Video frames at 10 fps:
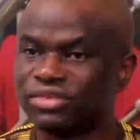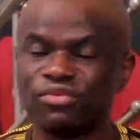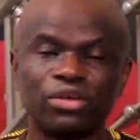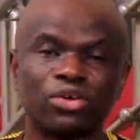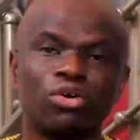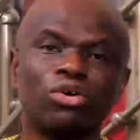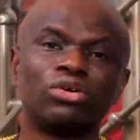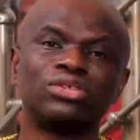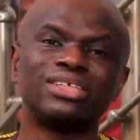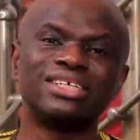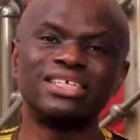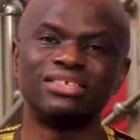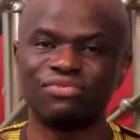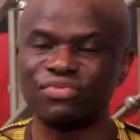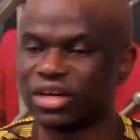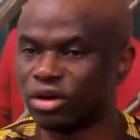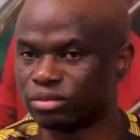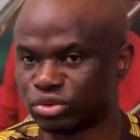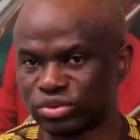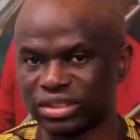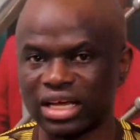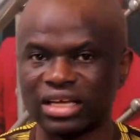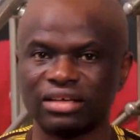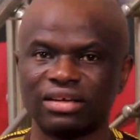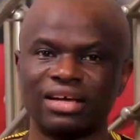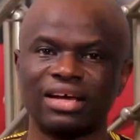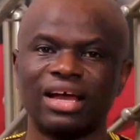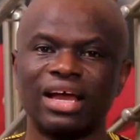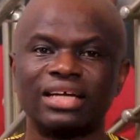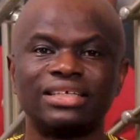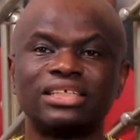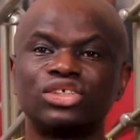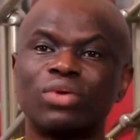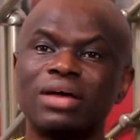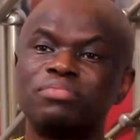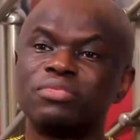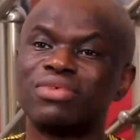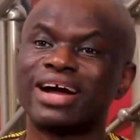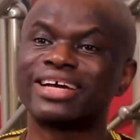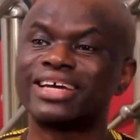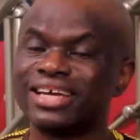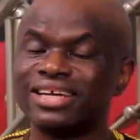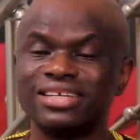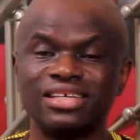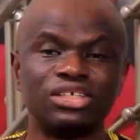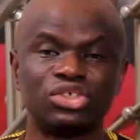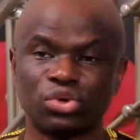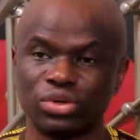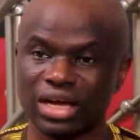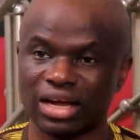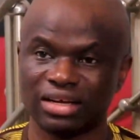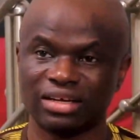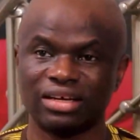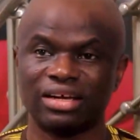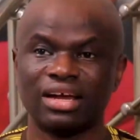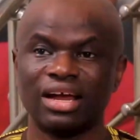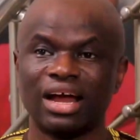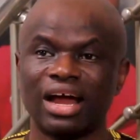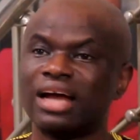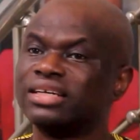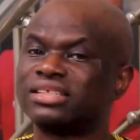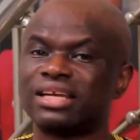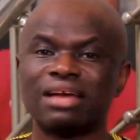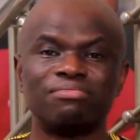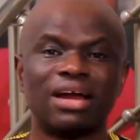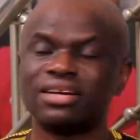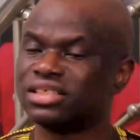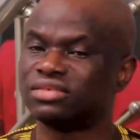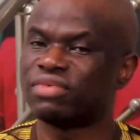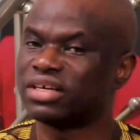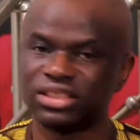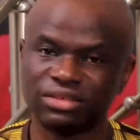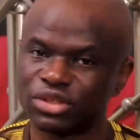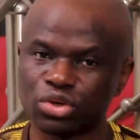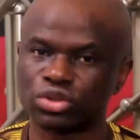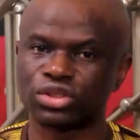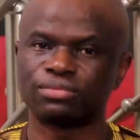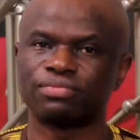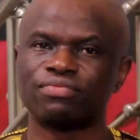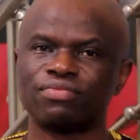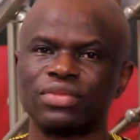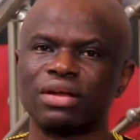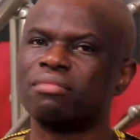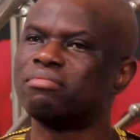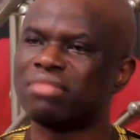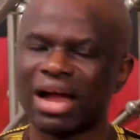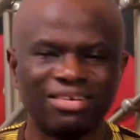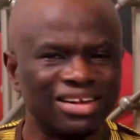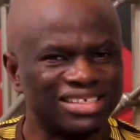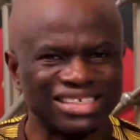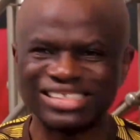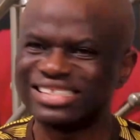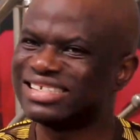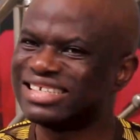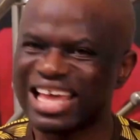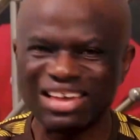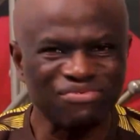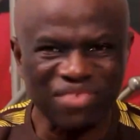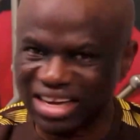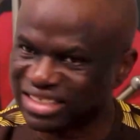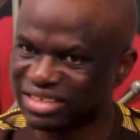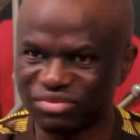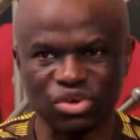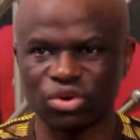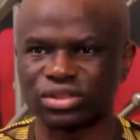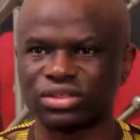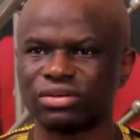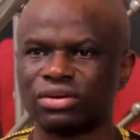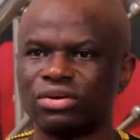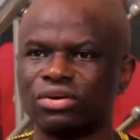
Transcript: divorce court is filled up today. That is why people are killing each other. And it's like marriage is very difficult. Marriage is never difficult,